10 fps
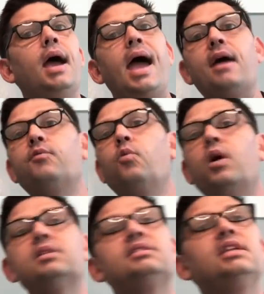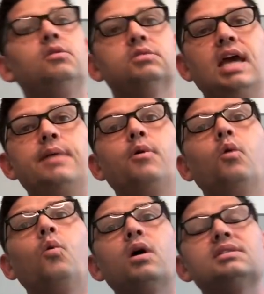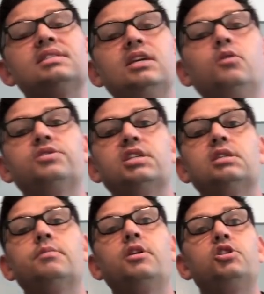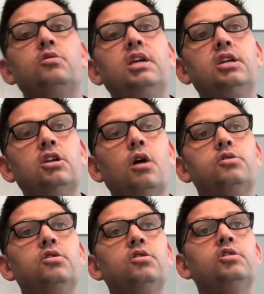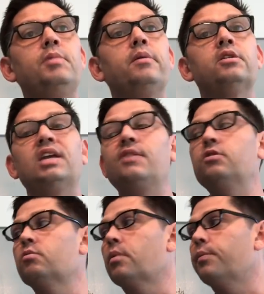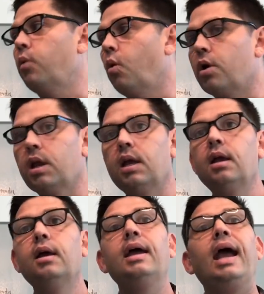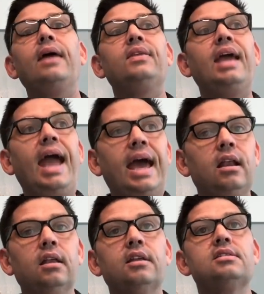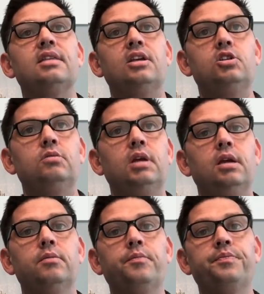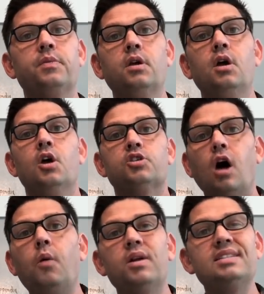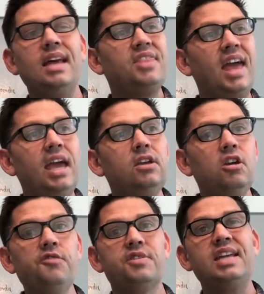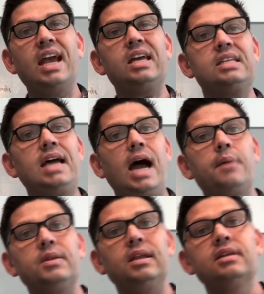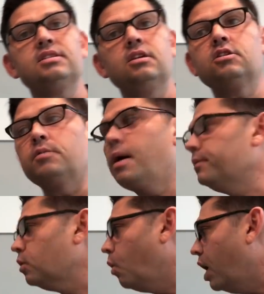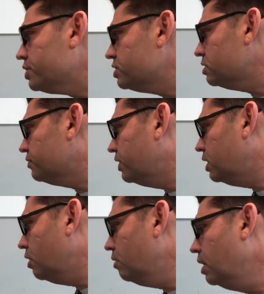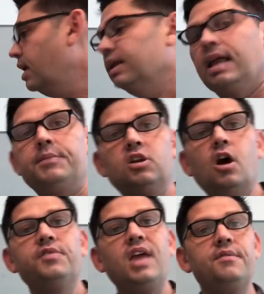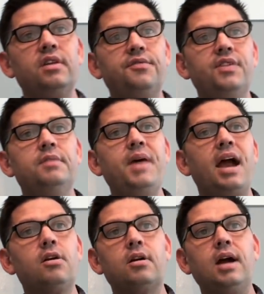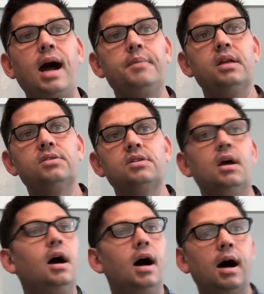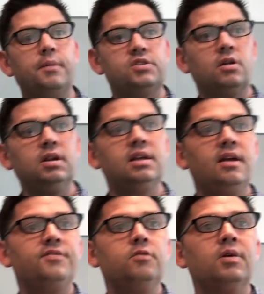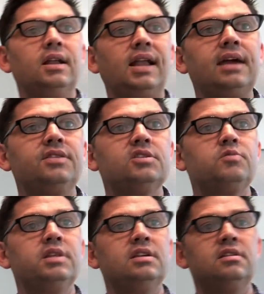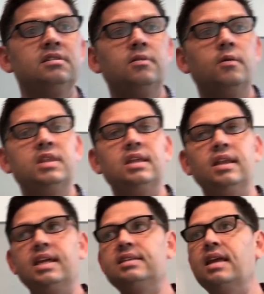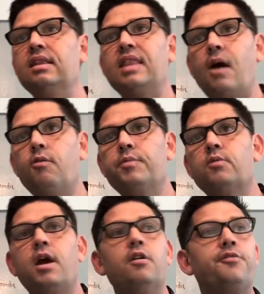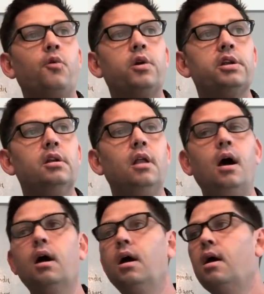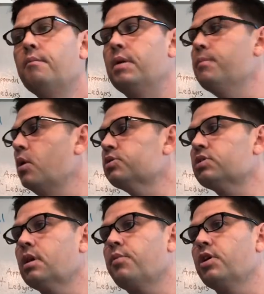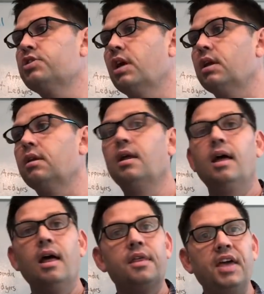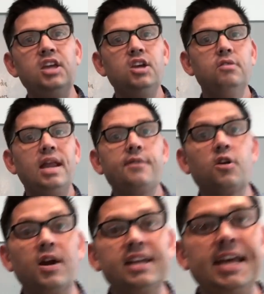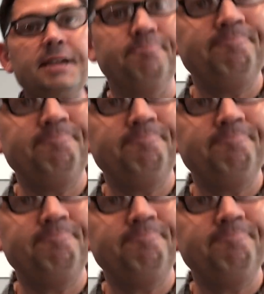Have one single table, one single system that you need to go to be able to give you the reporting and the analytics that you need. So I want to thank you for taking the time to listen and to be able to watch this video. Let me know if you have any feedback or comments. Certainly if you want to like this within LinkedIn, that would be great, or forward it along. Be mostly appreciated. Thank you and have a great day.